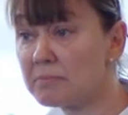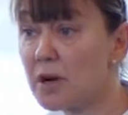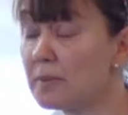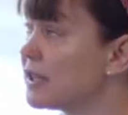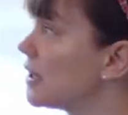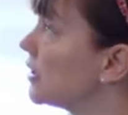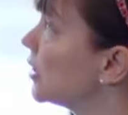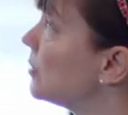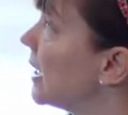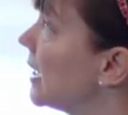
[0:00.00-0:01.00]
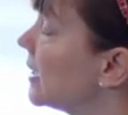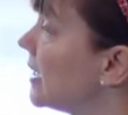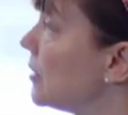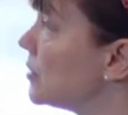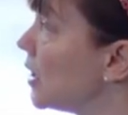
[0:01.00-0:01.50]
Probably not go back. I
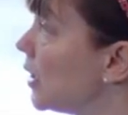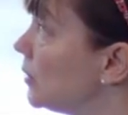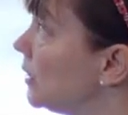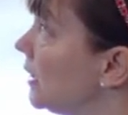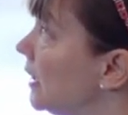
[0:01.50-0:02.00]
don't know.